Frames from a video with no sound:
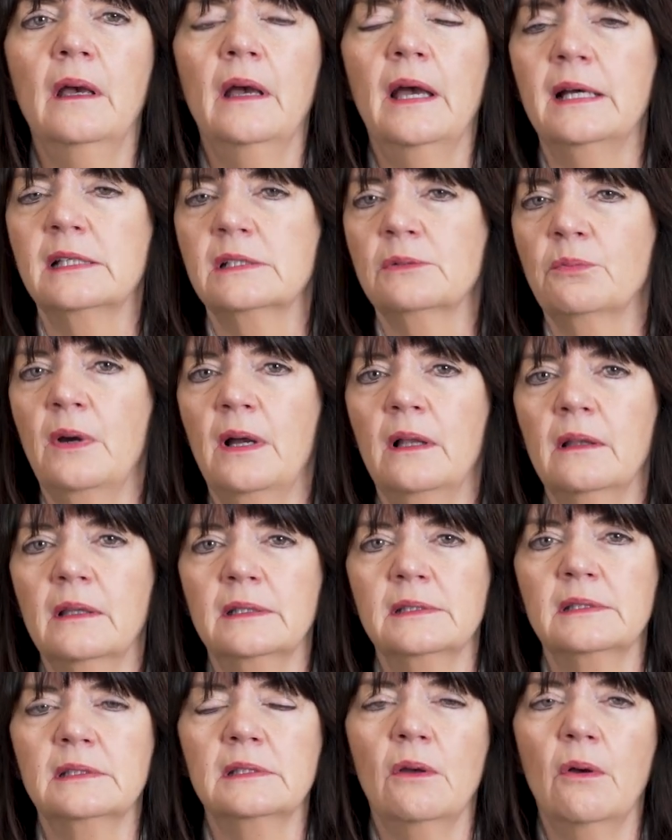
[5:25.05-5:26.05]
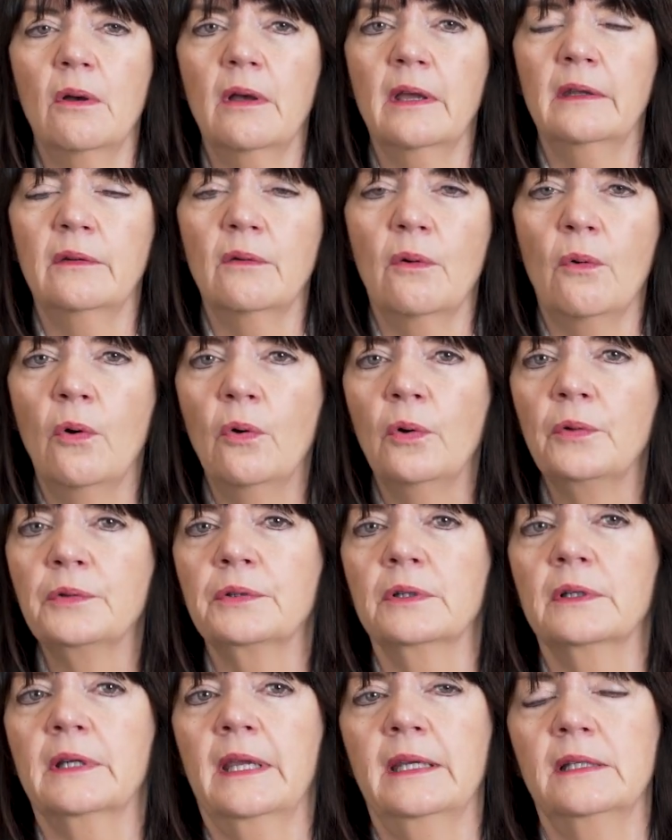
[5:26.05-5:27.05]
as well as in
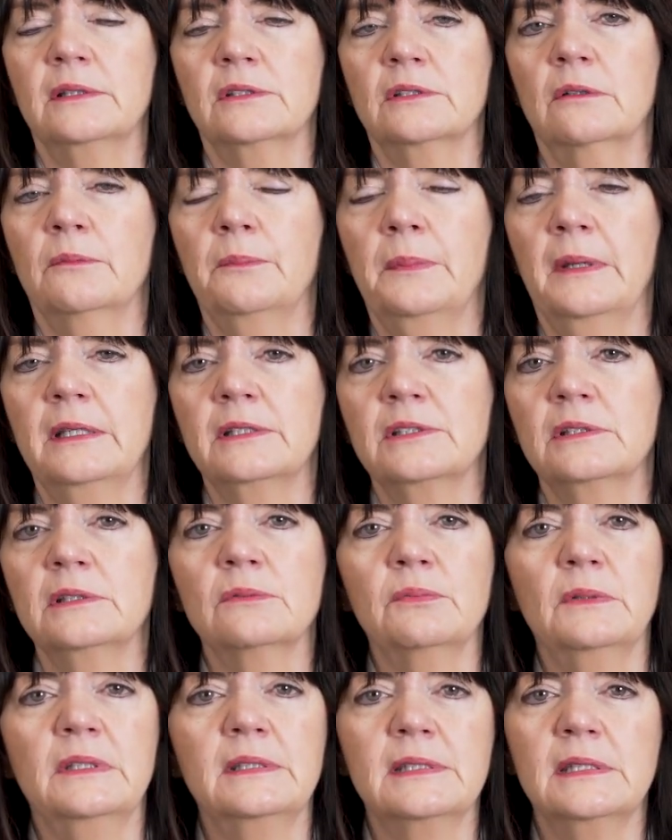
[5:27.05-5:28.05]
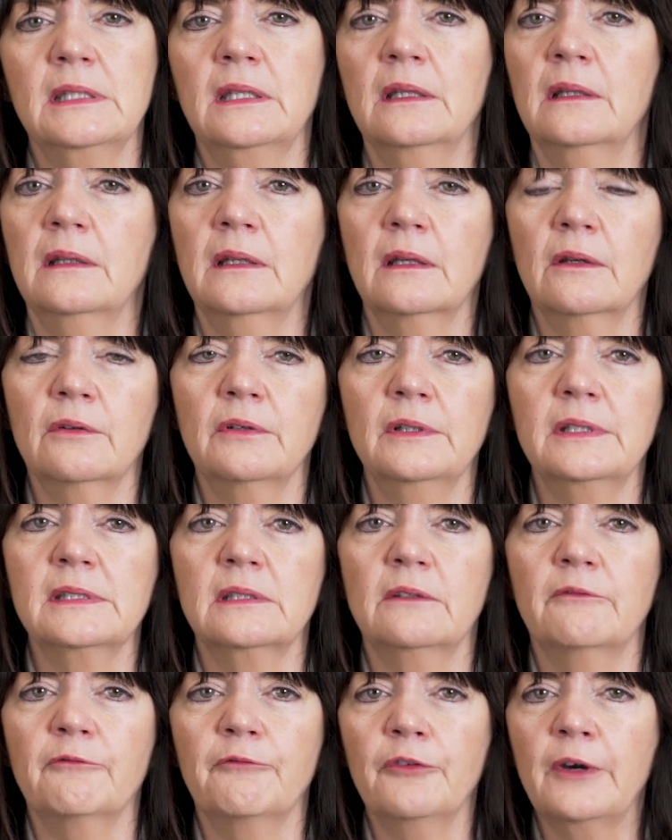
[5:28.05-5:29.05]
older cancer patients, we see an
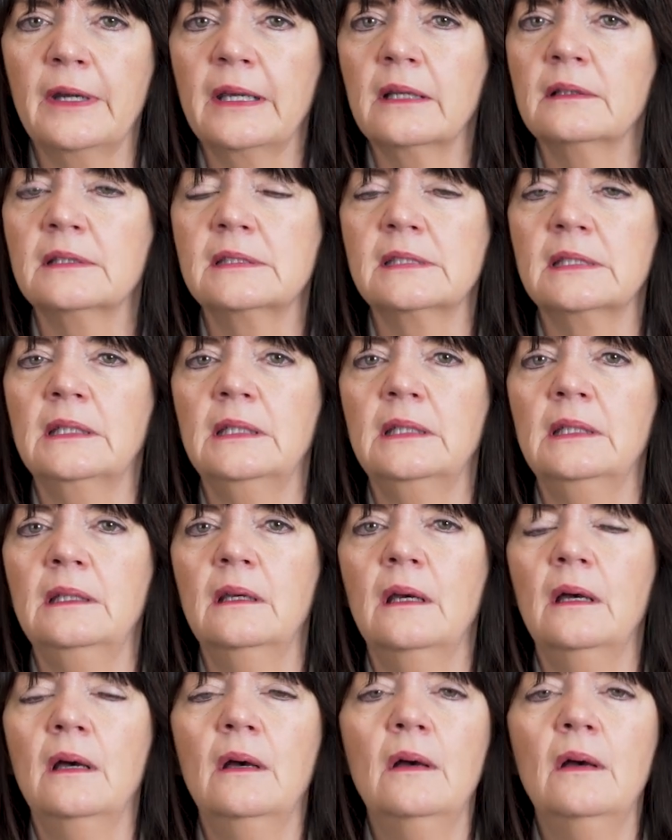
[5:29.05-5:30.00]
increase in frailty,